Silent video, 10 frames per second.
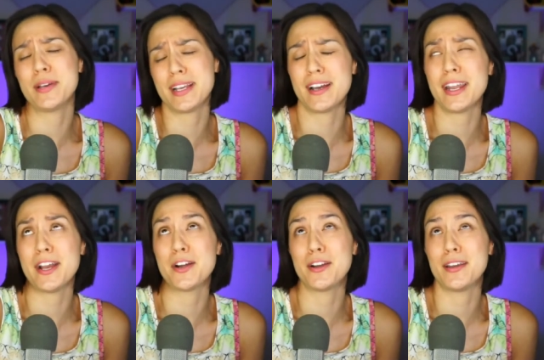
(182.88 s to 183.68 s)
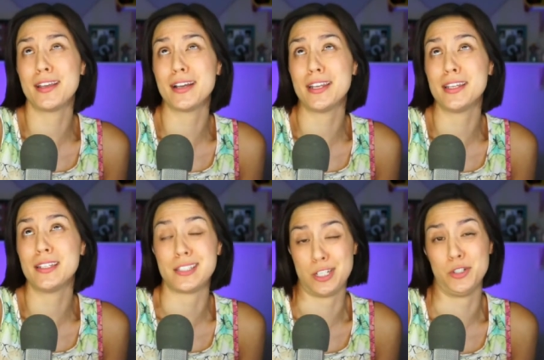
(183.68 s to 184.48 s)
Oh my God, I already kind
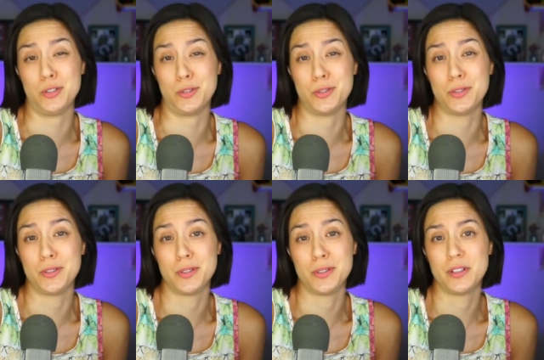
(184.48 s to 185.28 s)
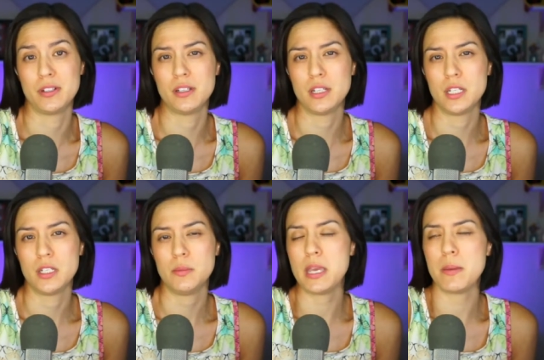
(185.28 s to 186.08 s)
of do.
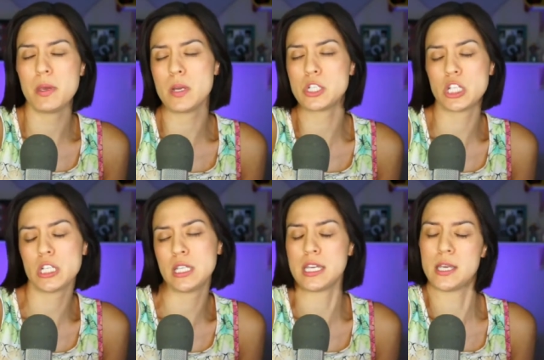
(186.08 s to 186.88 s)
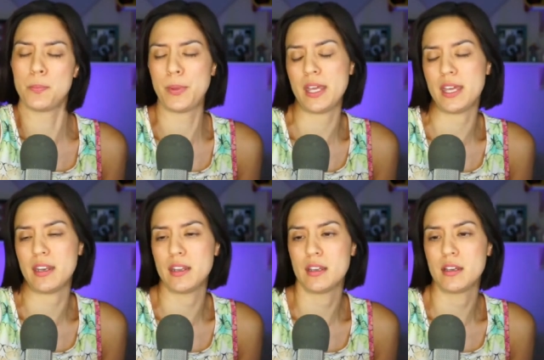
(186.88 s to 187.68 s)
Maybe we should keep it.